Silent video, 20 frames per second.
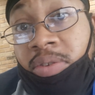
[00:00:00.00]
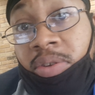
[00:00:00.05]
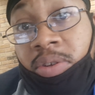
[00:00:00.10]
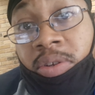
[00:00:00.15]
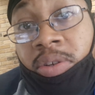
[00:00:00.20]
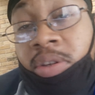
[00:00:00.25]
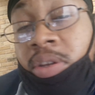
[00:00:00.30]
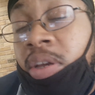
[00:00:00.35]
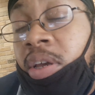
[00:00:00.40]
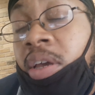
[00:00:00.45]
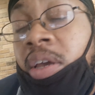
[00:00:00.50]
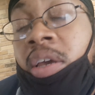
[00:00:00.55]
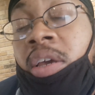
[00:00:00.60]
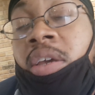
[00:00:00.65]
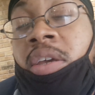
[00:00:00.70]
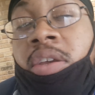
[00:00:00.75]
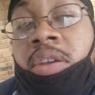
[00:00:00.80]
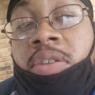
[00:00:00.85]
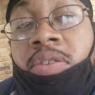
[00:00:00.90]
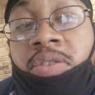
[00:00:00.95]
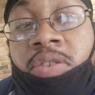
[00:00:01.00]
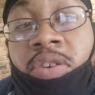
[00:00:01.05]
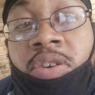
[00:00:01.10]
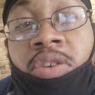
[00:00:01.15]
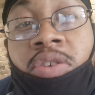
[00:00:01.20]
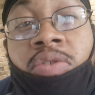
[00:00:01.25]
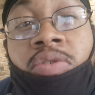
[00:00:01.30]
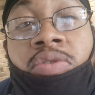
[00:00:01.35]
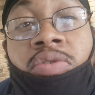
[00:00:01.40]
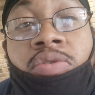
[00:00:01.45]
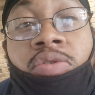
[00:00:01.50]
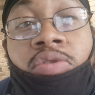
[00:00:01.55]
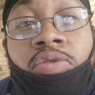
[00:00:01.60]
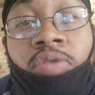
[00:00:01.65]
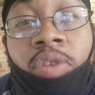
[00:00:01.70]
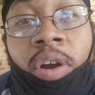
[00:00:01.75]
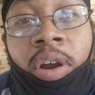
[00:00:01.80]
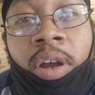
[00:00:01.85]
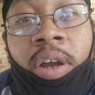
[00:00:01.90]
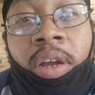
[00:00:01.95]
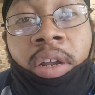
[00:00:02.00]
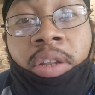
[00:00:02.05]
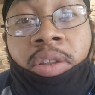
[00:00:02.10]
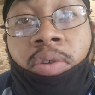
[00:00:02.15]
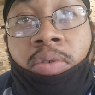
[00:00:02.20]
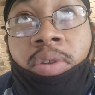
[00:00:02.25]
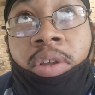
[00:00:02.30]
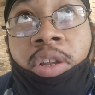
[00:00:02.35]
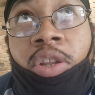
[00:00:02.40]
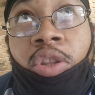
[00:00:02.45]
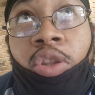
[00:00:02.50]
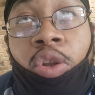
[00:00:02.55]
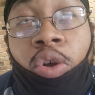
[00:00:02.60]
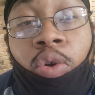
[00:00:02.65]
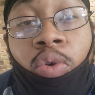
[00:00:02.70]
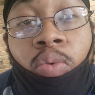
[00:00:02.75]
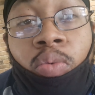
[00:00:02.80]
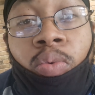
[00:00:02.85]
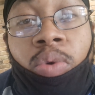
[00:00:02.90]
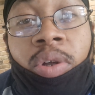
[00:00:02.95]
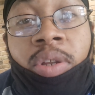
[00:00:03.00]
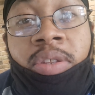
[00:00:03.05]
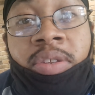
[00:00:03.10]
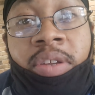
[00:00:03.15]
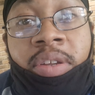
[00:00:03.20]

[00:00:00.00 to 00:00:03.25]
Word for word: Look, continue to grind. Don't let no one